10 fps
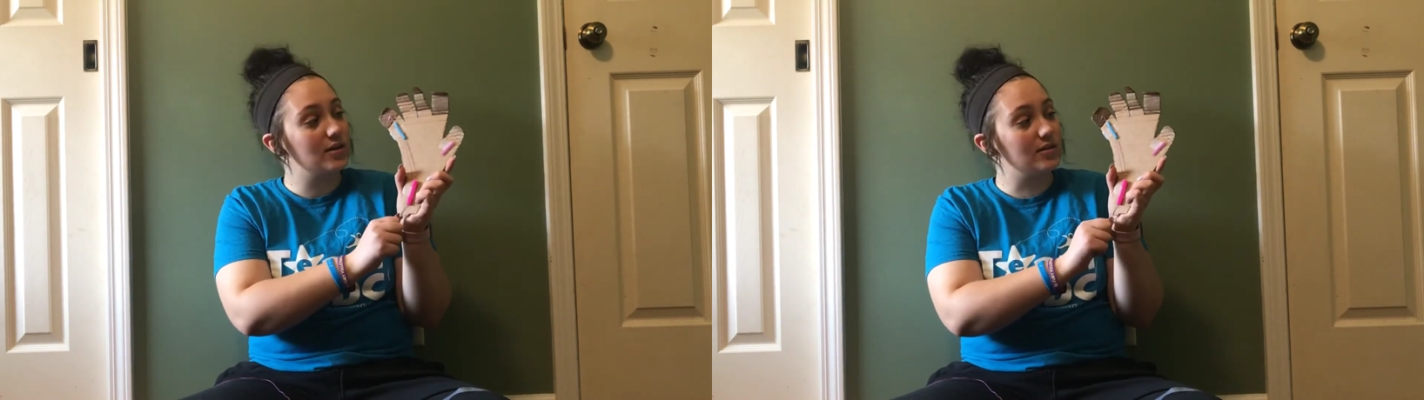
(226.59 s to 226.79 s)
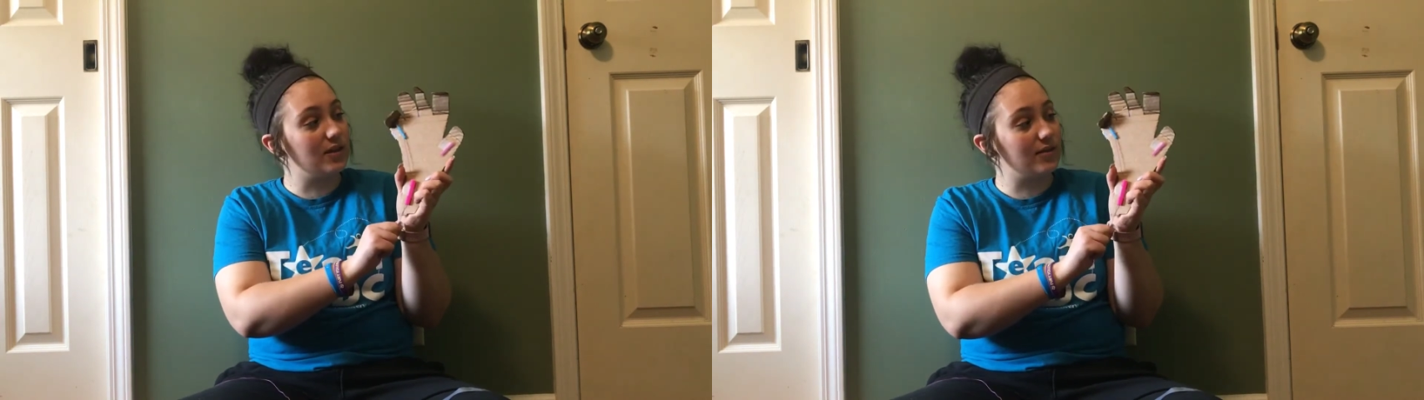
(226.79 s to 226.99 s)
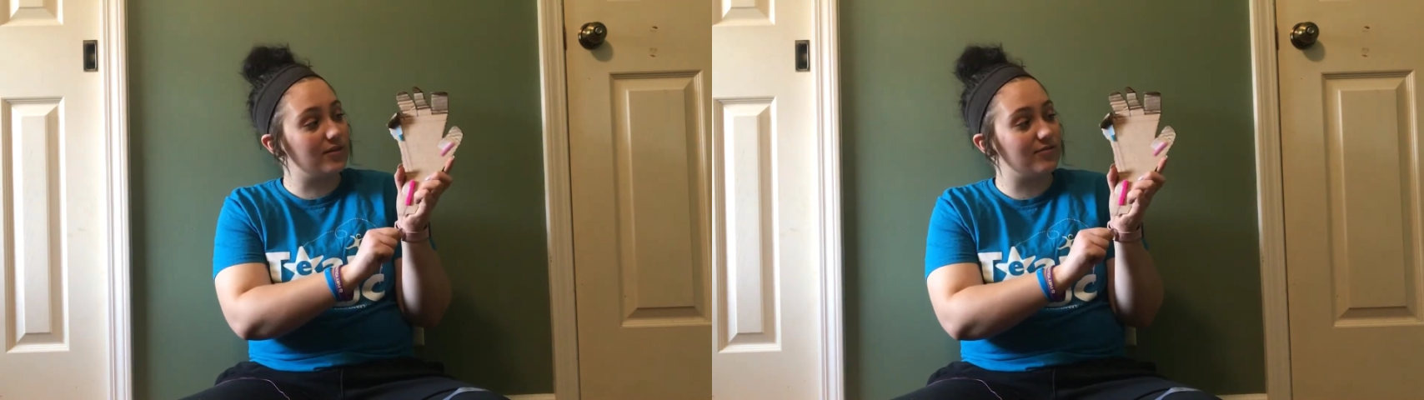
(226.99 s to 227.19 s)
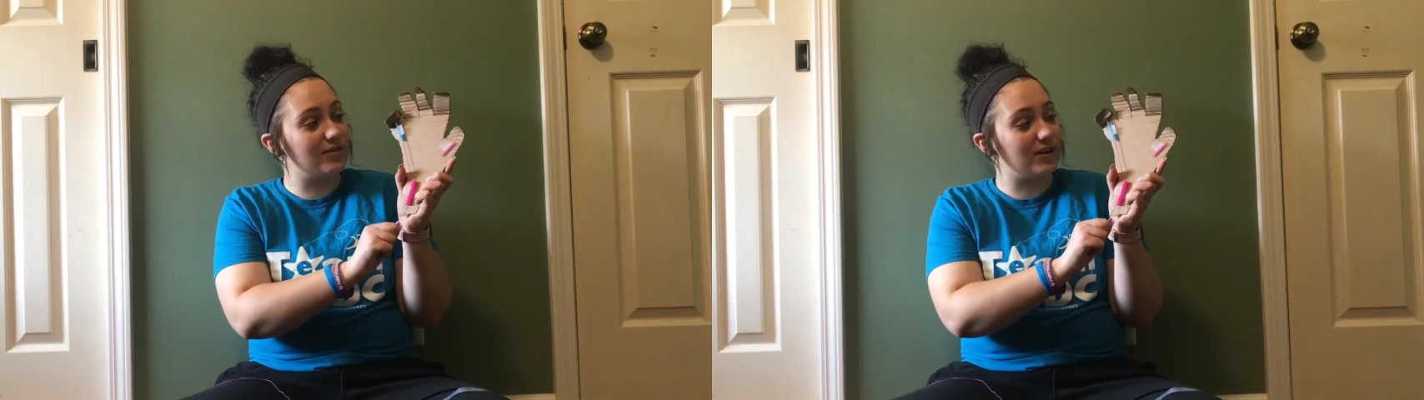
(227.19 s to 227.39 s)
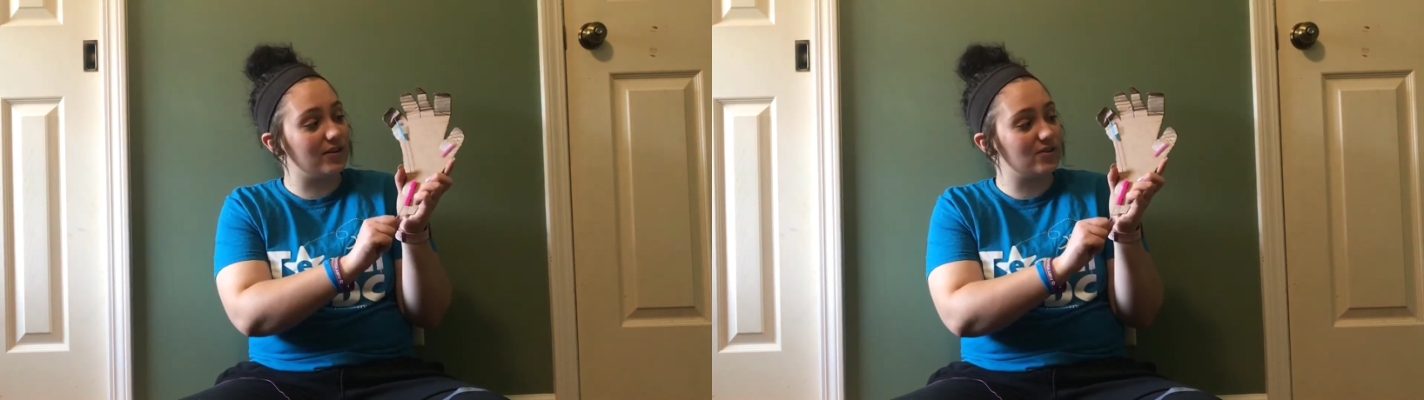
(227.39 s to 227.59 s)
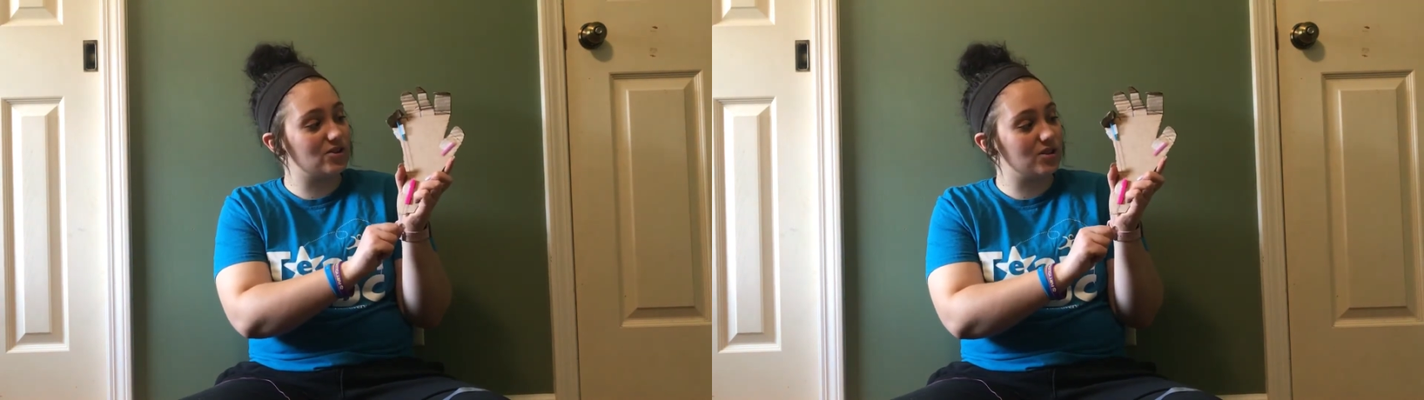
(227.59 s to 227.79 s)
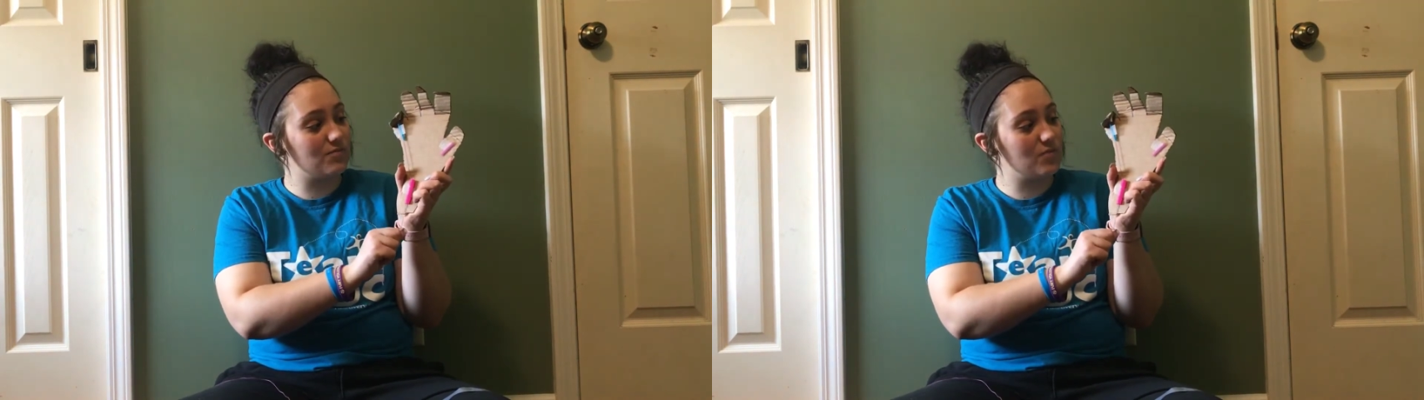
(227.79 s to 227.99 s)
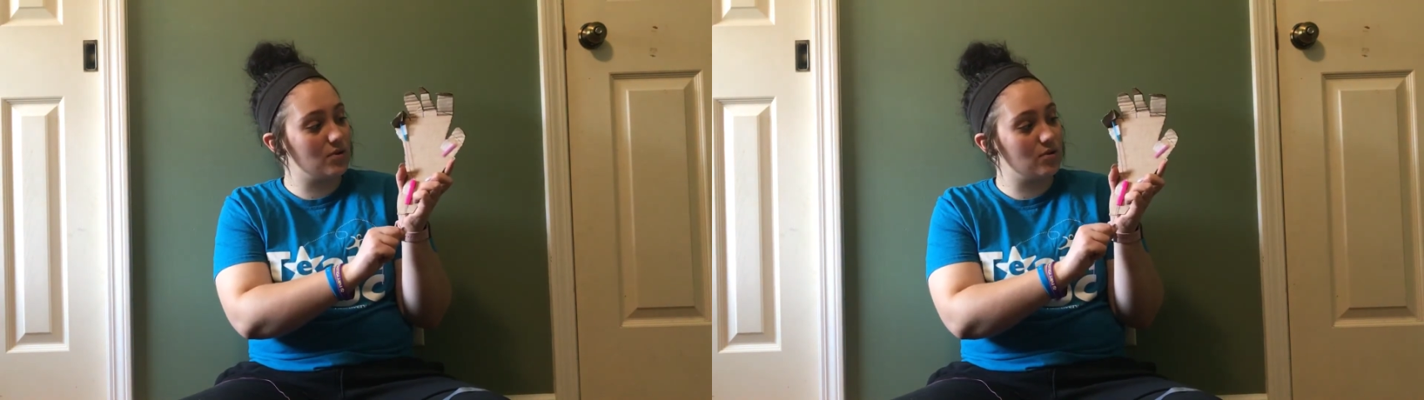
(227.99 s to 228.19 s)
that the finger should
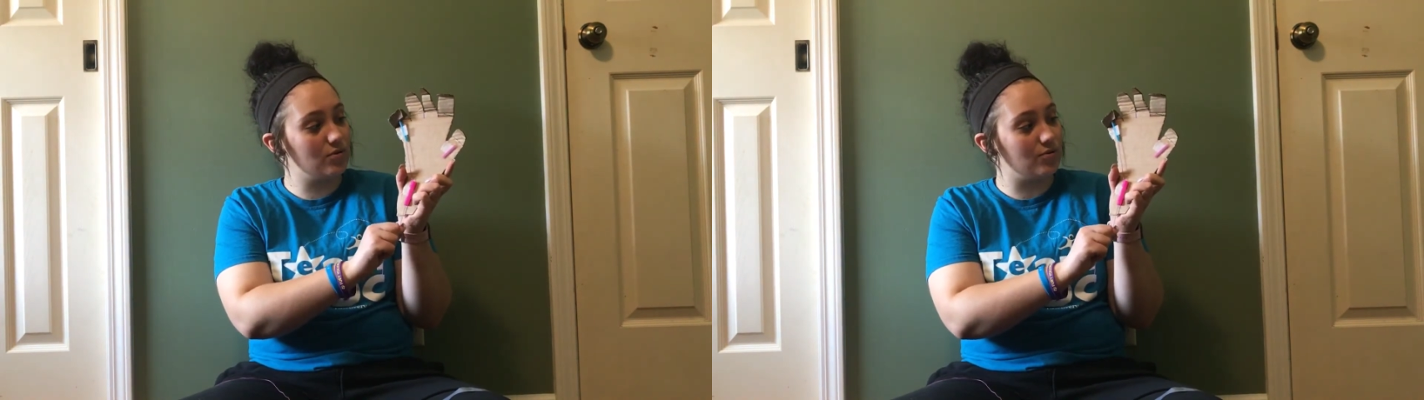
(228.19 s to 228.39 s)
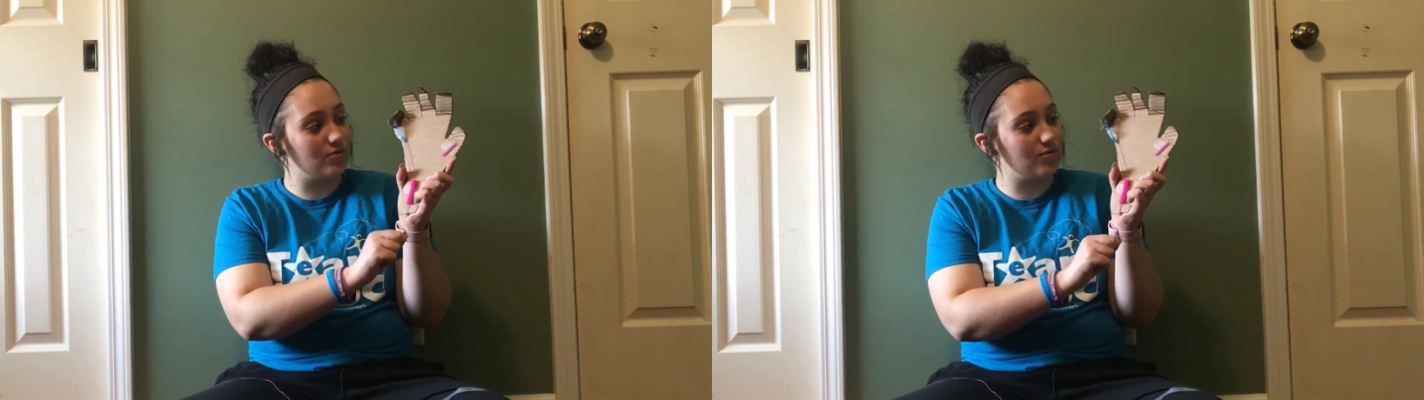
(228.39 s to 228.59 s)
move.